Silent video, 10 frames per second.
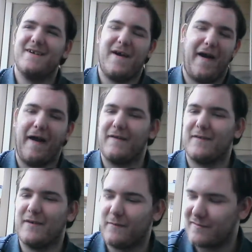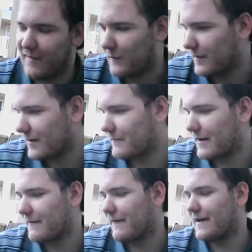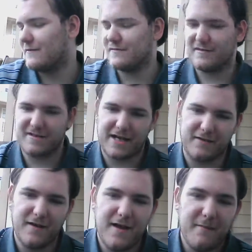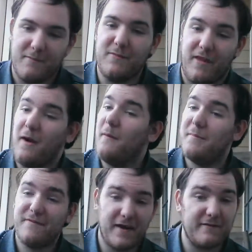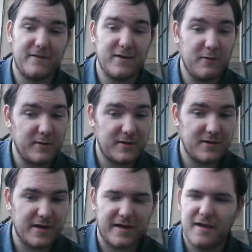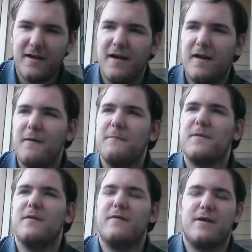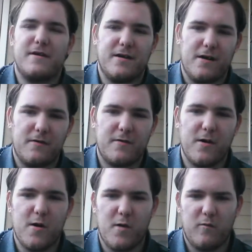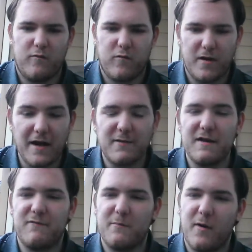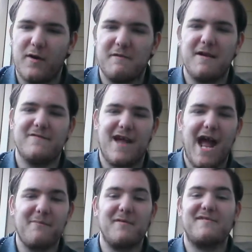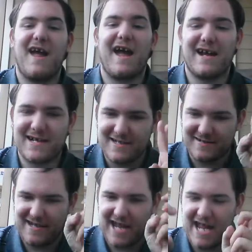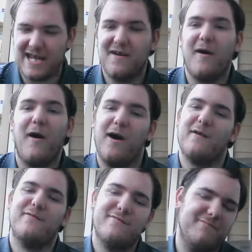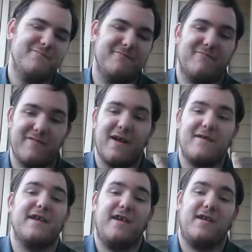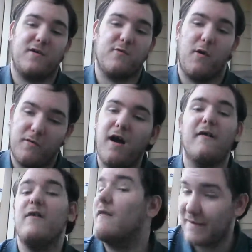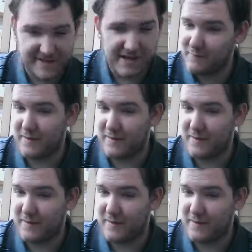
I don't know what joke I'm gonna make about the alternate title. But my OP fans can know what it's like. Go, so there you go. So, for next week for Pony, we have Applejack Day Off. Yeah, getting a quote. Unless we get rid